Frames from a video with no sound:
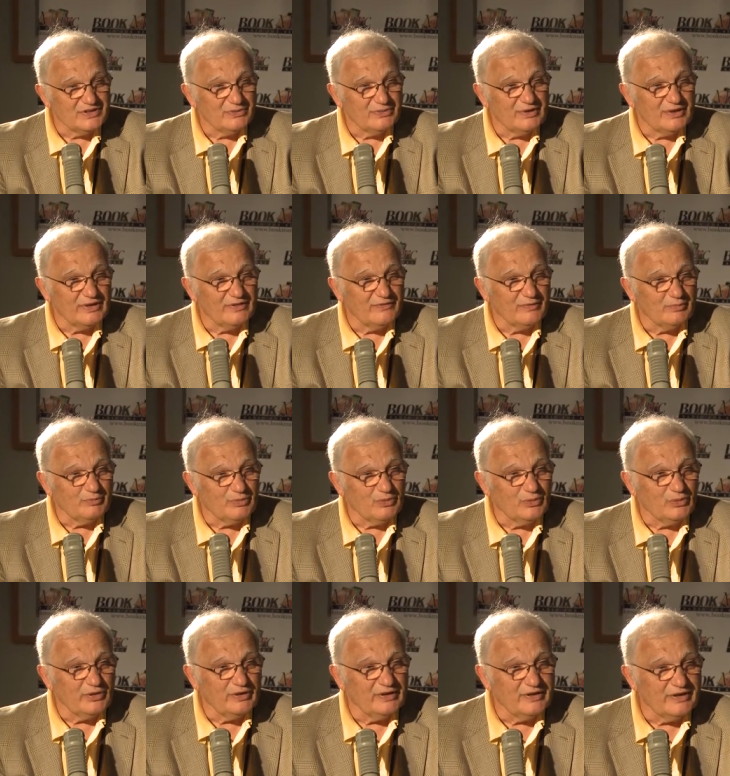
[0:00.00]
that we have
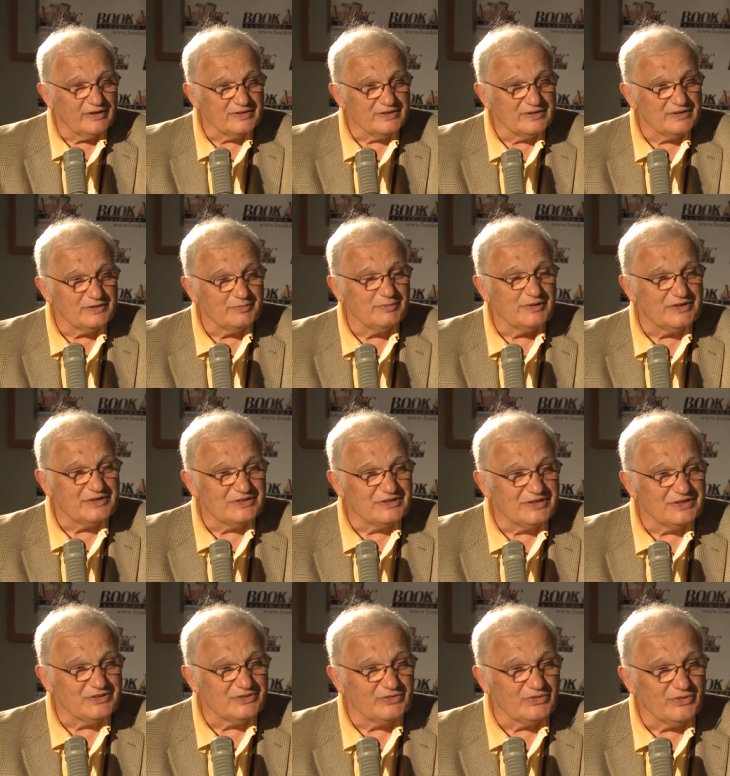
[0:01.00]
employed as a
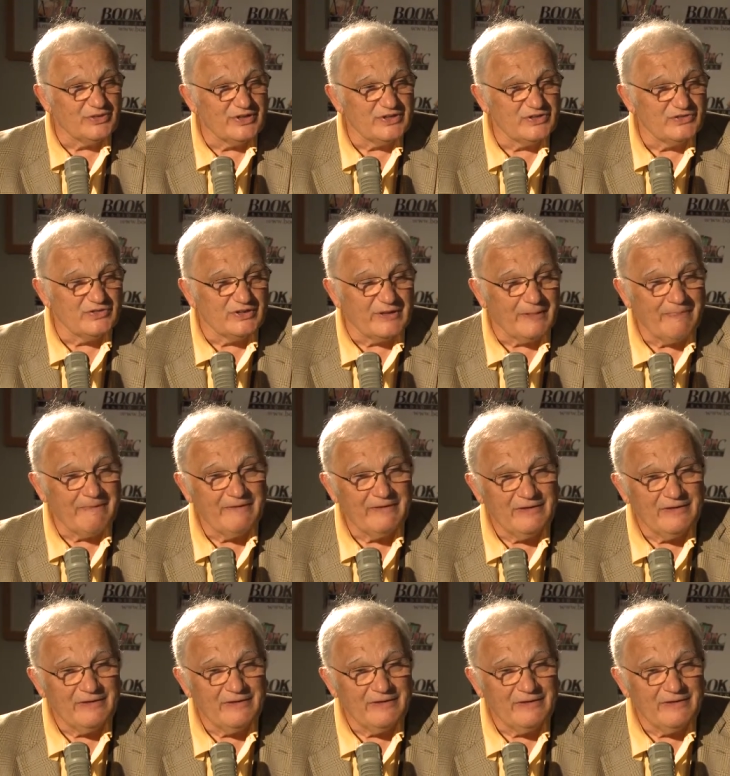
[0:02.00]
species through history.